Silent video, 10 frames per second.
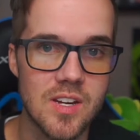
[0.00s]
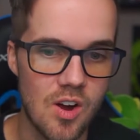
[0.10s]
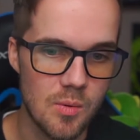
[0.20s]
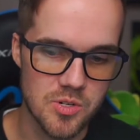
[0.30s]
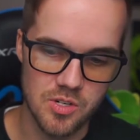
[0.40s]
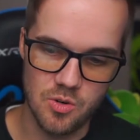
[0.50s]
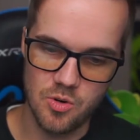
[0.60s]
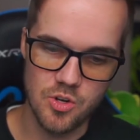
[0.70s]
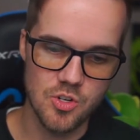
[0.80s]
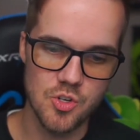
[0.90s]
option,
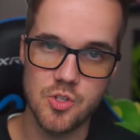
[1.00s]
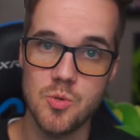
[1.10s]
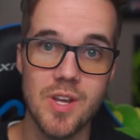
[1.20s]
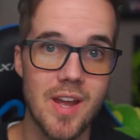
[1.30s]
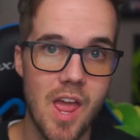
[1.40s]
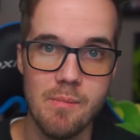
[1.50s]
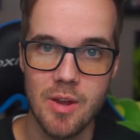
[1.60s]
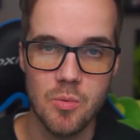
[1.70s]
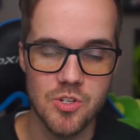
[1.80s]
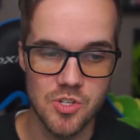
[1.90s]
or you can just do
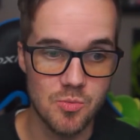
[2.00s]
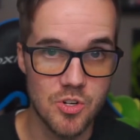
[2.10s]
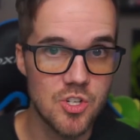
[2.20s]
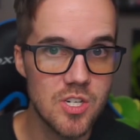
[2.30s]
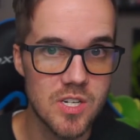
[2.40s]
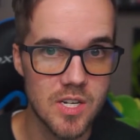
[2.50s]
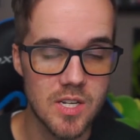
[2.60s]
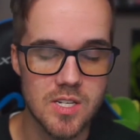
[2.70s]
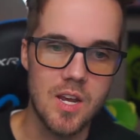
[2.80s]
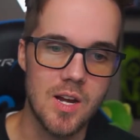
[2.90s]
dynamic, which is what G-Sync
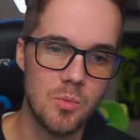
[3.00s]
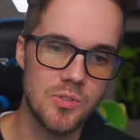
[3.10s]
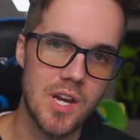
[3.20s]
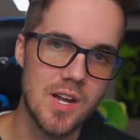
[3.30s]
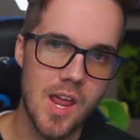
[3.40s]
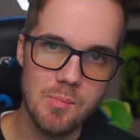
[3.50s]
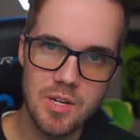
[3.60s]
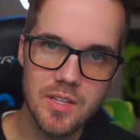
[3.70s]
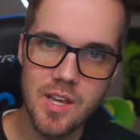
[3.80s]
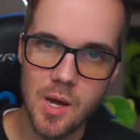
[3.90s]
is. It will
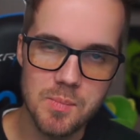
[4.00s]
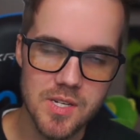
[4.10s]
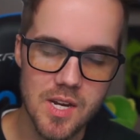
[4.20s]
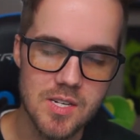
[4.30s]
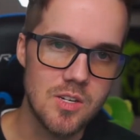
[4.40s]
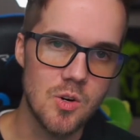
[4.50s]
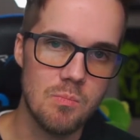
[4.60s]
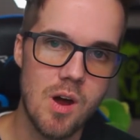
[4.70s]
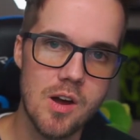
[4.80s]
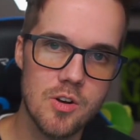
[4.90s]
dynamically update your
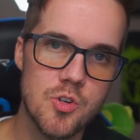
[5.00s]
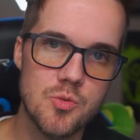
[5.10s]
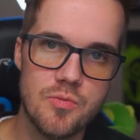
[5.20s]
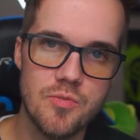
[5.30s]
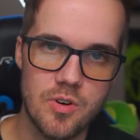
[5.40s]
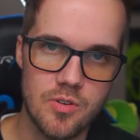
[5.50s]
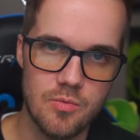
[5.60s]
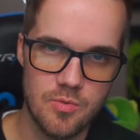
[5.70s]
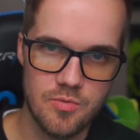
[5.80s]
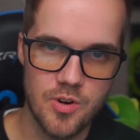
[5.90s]
monitor's
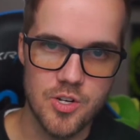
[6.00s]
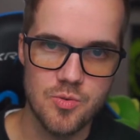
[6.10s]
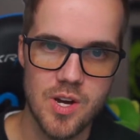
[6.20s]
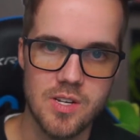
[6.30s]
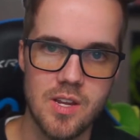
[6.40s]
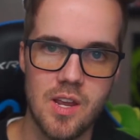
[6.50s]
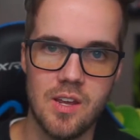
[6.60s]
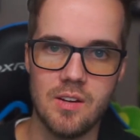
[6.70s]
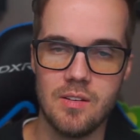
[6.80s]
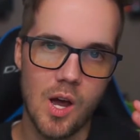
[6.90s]
refresh rate
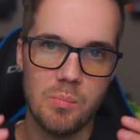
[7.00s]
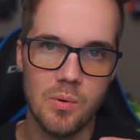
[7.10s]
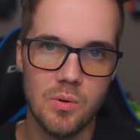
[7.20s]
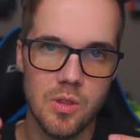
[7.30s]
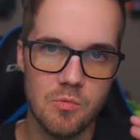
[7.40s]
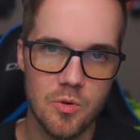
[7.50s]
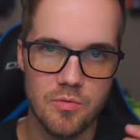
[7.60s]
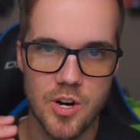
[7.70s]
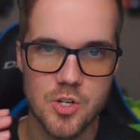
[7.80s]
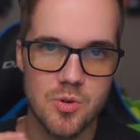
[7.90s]
and couple the
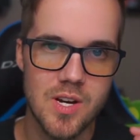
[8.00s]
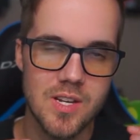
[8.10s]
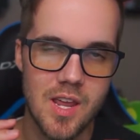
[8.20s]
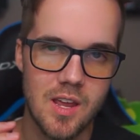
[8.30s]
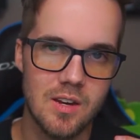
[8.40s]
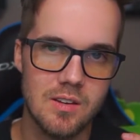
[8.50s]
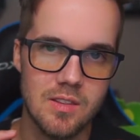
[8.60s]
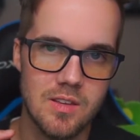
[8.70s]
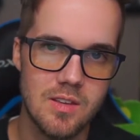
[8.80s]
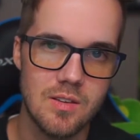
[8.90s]
refresh rate and
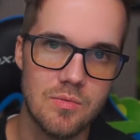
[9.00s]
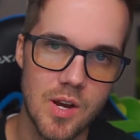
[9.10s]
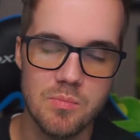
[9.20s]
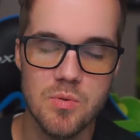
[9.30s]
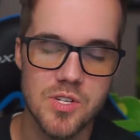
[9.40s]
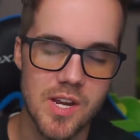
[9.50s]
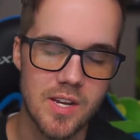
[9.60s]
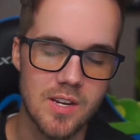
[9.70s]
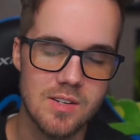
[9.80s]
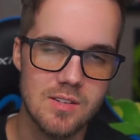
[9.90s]
the frames per
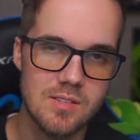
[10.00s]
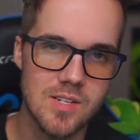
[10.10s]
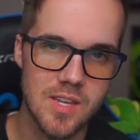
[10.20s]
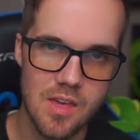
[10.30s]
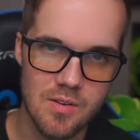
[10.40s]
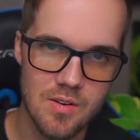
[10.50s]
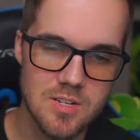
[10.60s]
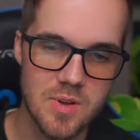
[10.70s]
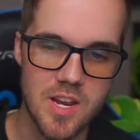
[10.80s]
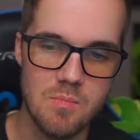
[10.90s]
second together,
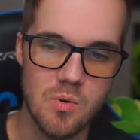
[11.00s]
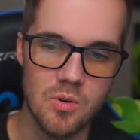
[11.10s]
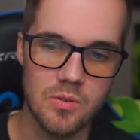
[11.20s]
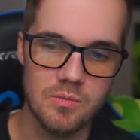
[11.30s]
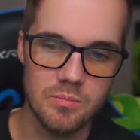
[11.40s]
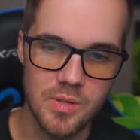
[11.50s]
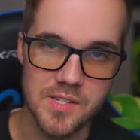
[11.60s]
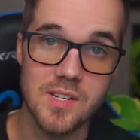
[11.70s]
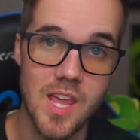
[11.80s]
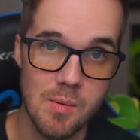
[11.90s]
make it a more
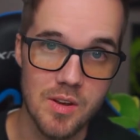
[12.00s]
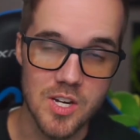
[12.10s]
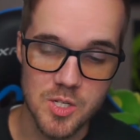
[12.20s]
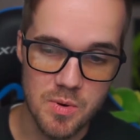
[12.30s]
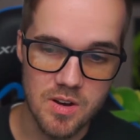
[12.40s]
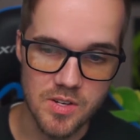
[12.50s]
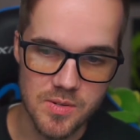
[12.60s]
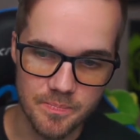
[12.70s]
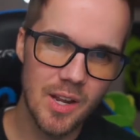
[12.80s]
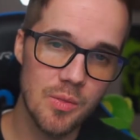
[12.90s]
pleasant gaming
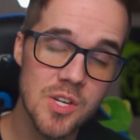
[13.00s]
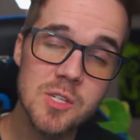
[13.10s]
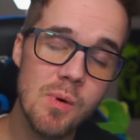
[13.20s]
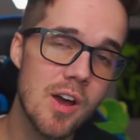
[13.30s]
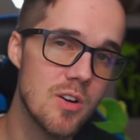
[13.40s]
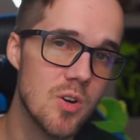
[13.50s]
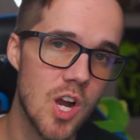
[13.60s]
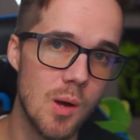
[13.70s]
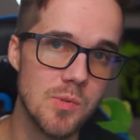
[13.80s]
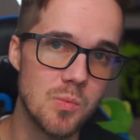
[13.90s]
experience. Now this monitor
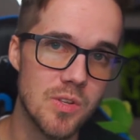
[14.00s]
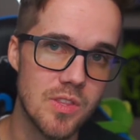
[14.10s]
comes with